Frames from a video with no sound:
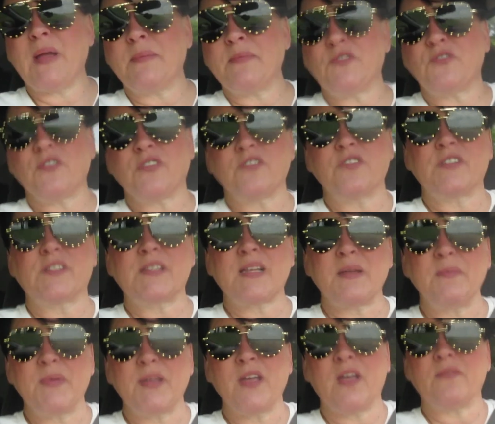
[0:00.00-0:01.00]
rabbit trail just
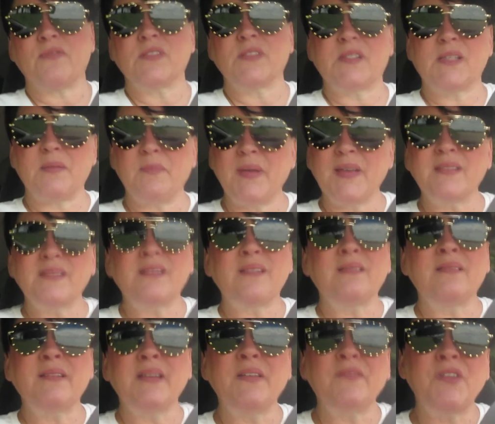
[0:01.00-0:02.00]
got me off on something else. I
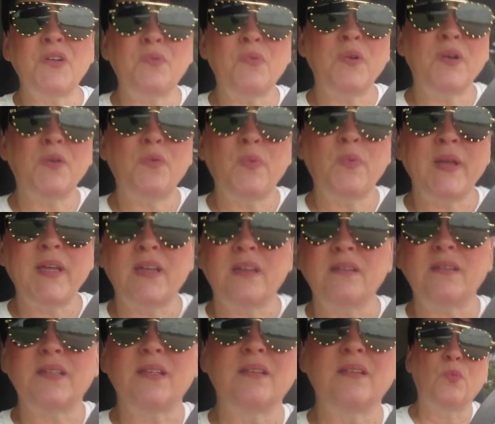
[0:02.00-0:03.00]
don't even know where I went
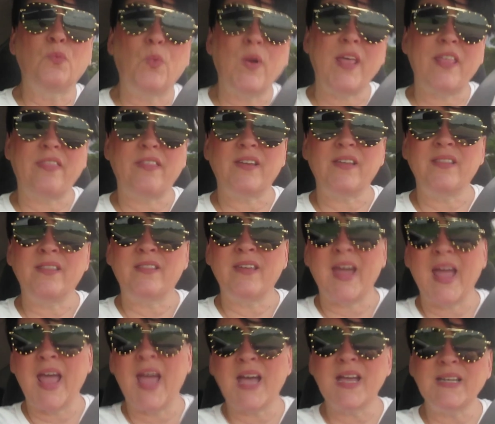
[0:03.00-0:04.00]
with
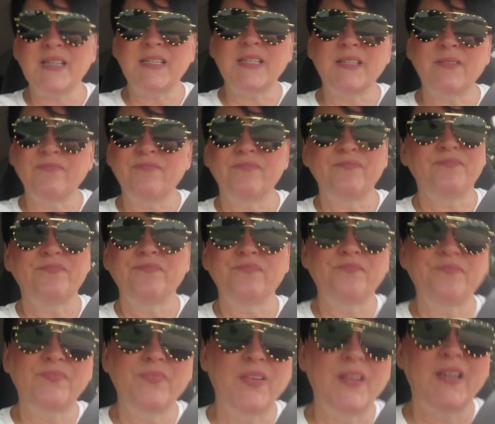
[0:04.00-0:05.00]

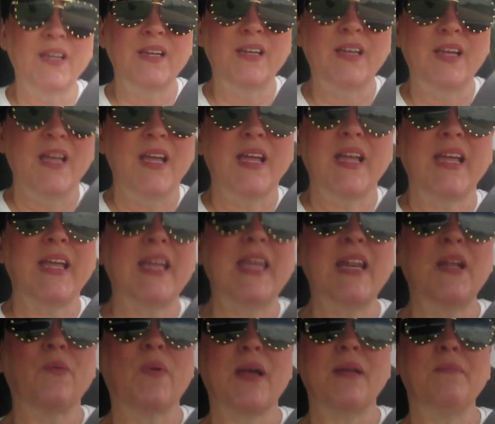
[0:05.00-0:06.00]
that.
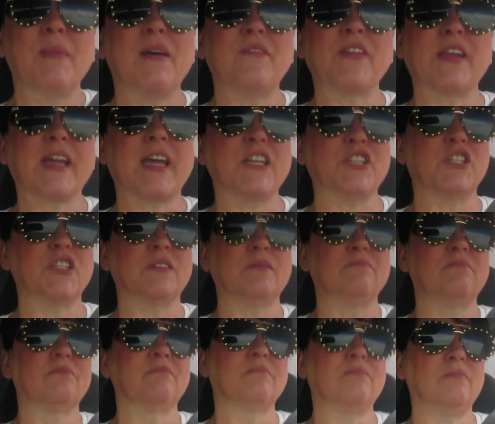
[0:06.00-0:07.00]
Anyway, my
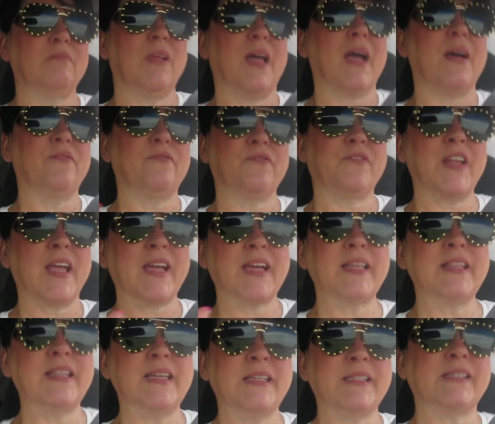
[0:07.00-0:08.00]
vacation, I've
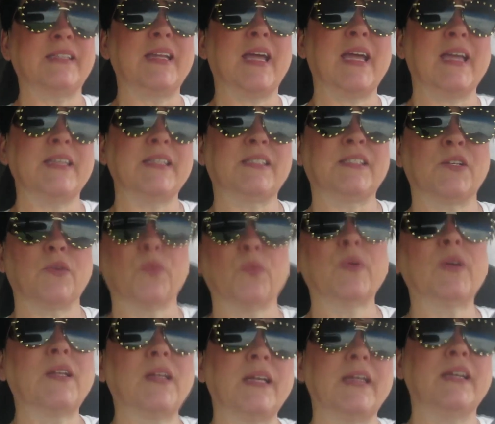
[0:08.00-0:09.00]
taken these days to
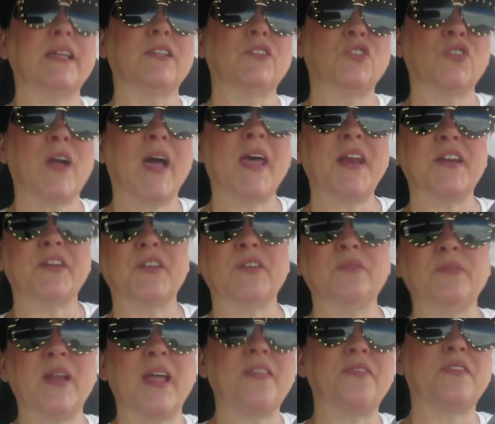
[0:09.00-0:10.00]
really try to do
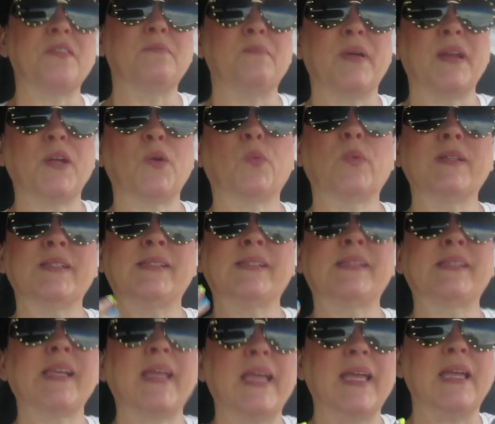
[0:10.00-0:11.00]
nothing, but it would
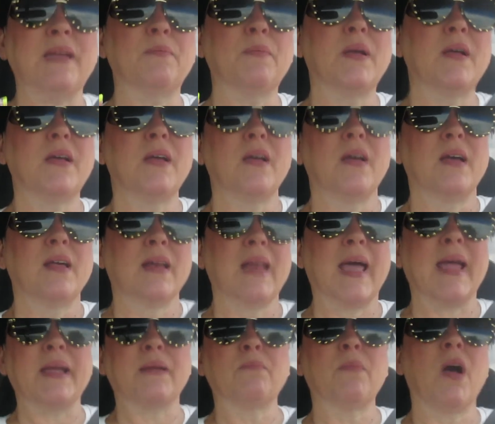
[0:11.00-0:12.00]
seem
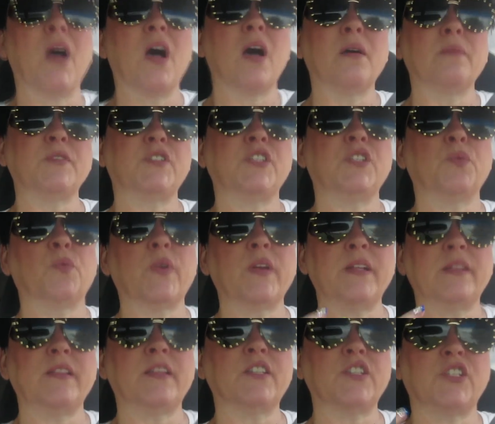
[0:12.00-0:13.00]
like mom, she
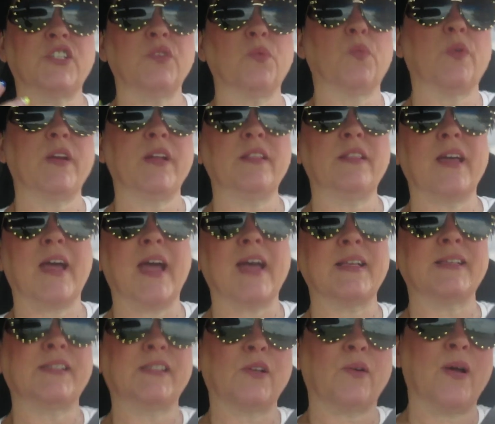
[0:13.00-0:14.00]
wanted this, she wanted
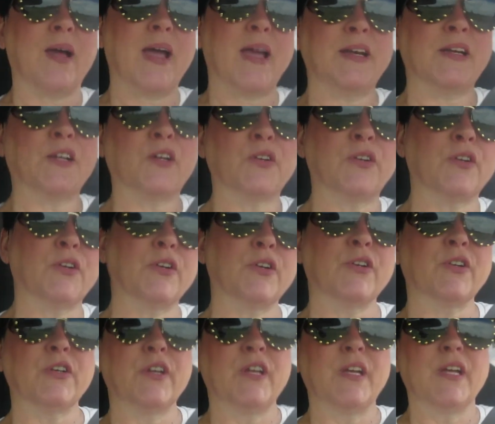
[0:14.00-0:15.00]
that, so I had to go to
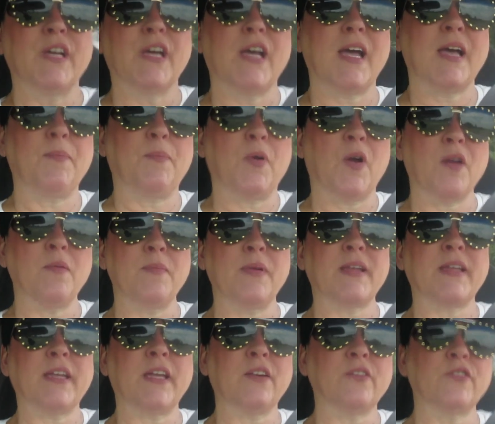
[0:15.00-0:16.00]
her
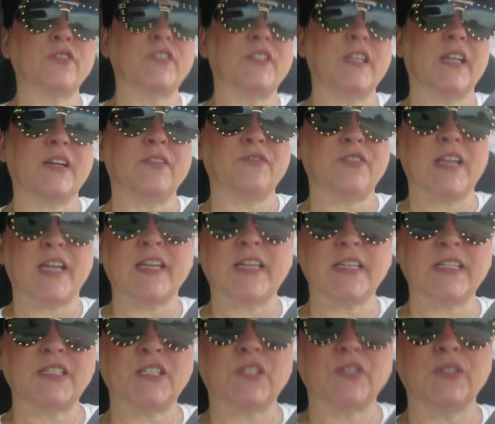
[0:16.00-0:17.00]
apartment, get her stuff, take
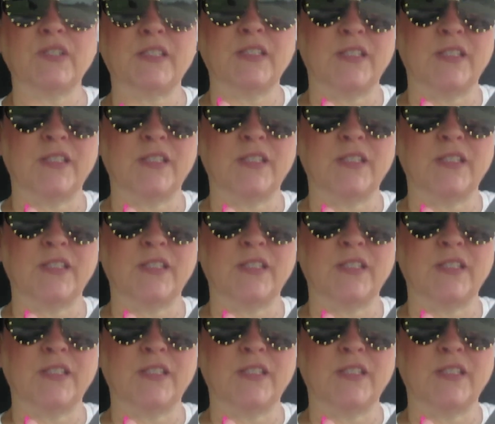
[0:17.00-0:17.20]
it to